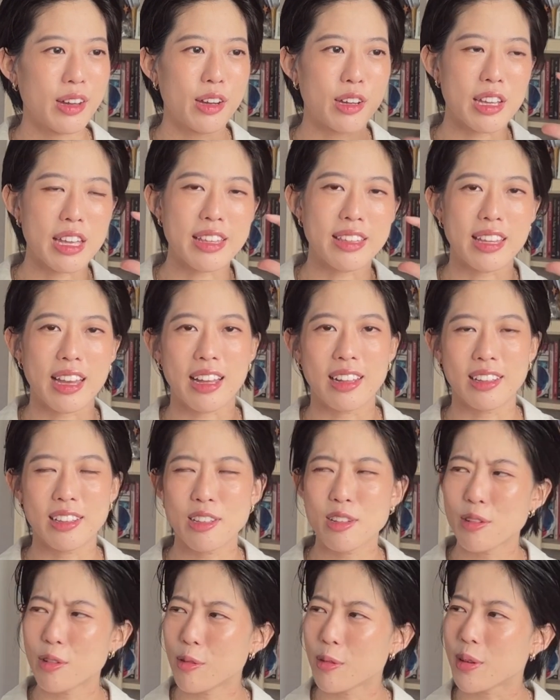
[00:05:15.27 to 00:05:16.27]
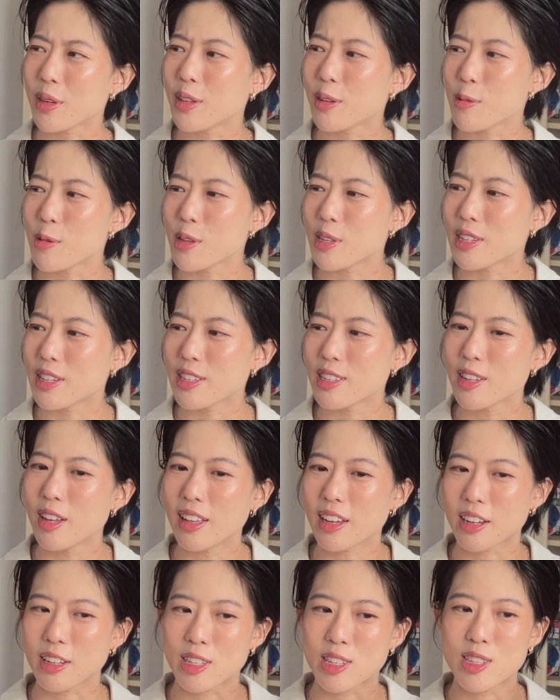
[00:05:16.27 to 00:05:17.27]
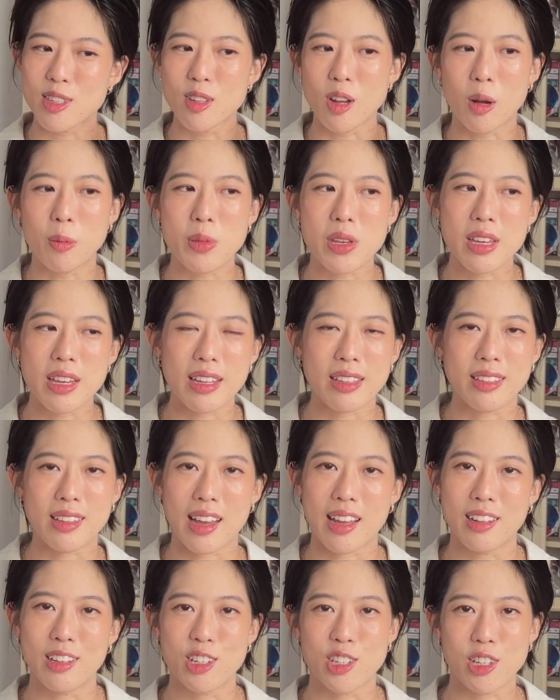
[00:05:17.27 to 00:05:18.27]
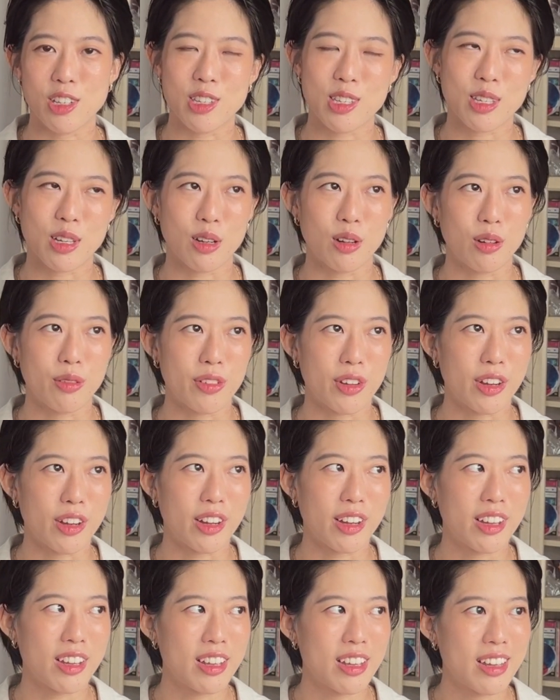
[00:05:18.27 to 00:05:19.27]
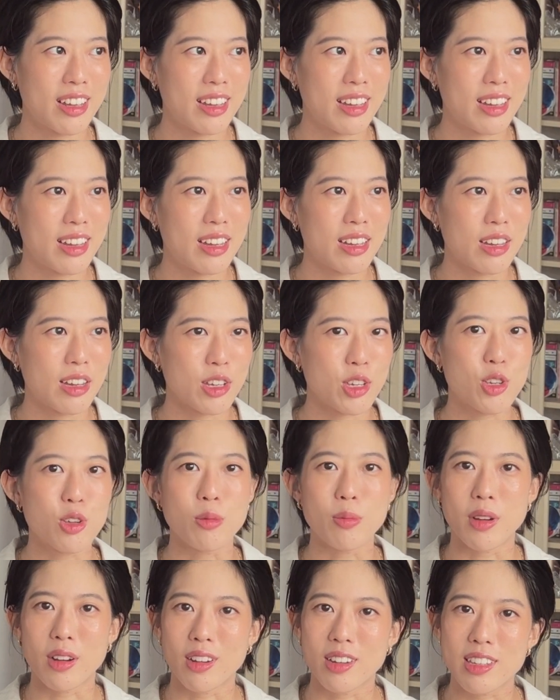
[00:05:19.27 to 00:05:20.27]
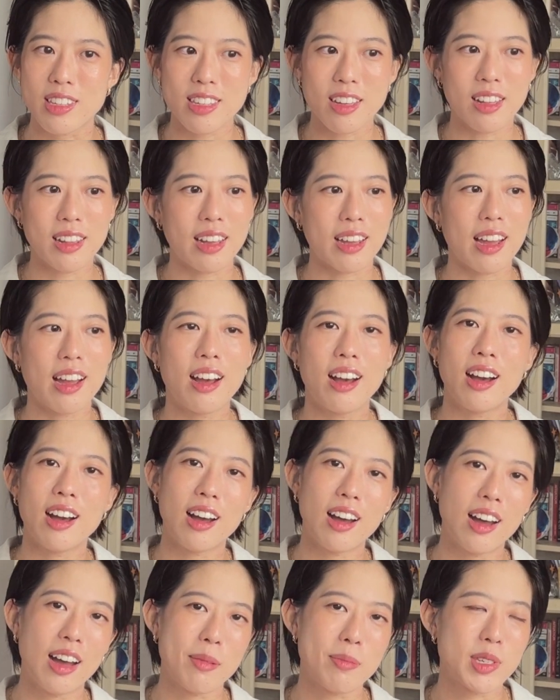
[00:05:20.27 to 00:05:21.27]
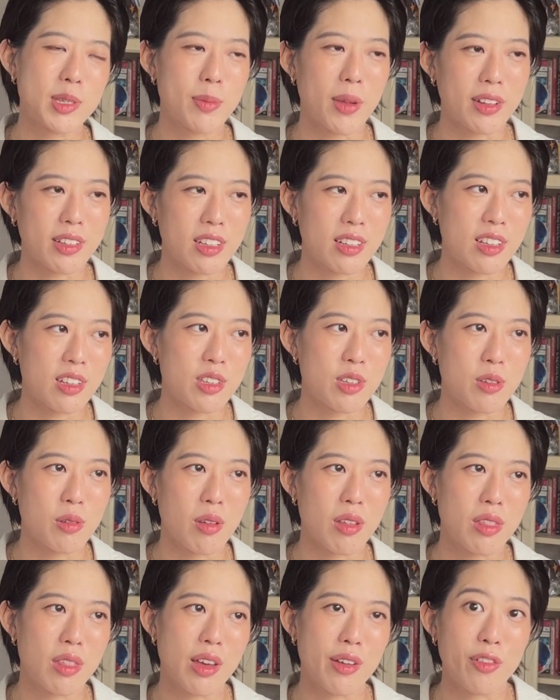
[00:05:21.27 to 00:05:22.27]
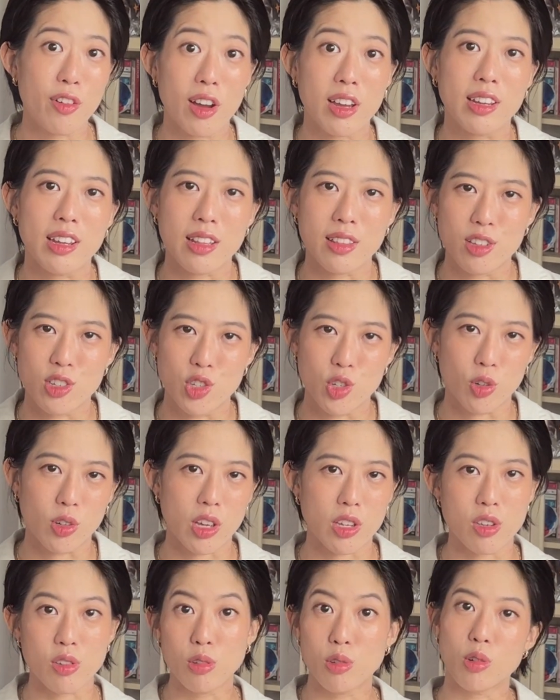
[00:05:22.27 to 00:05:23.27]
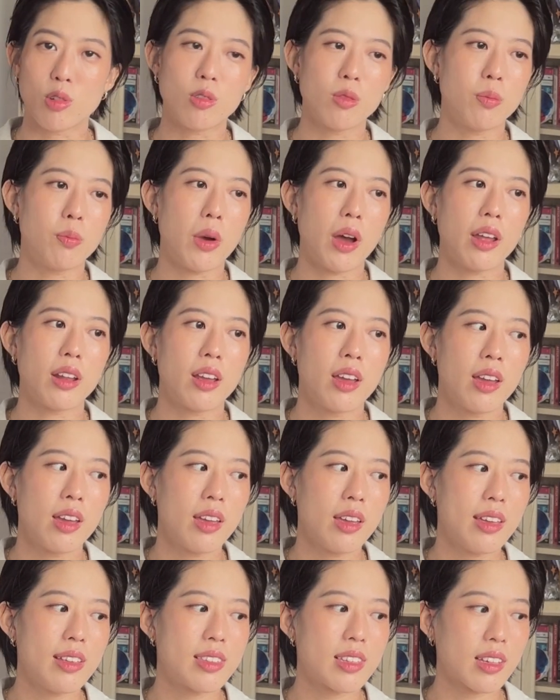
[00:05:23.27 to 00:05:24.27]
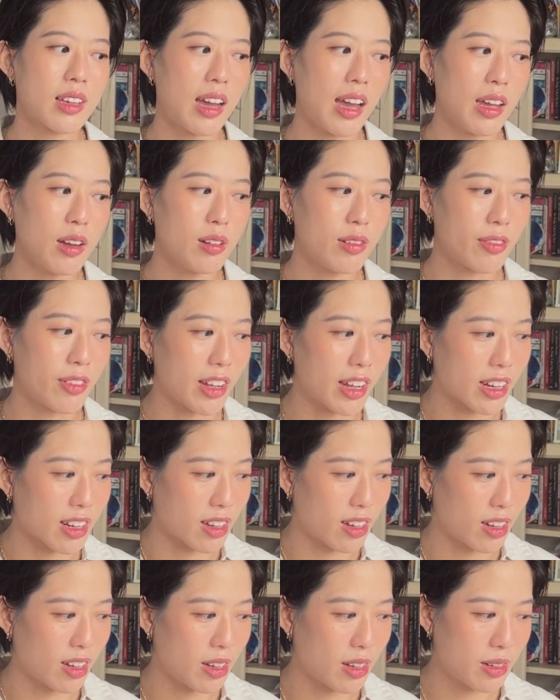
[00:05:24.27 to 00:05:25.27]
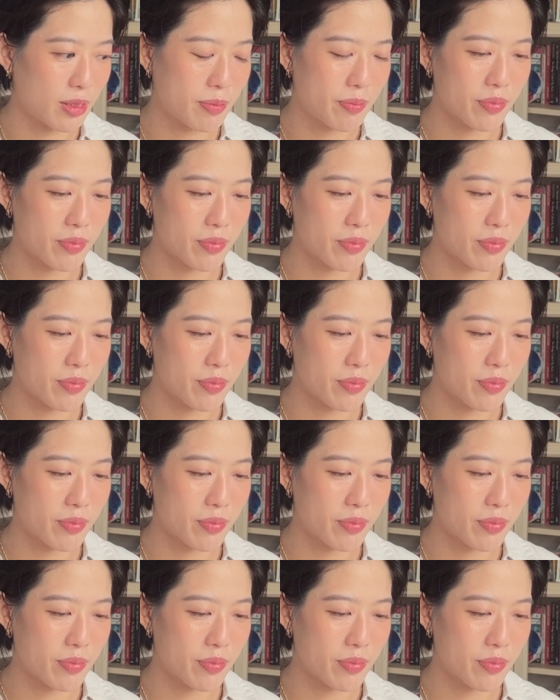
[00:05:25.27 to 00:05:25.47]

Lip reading: it's not like a snobby intelligence sort of humor. It's not like, haha, I'm smarter than you and therefore I get this joke and you don't, but it's a kind of like a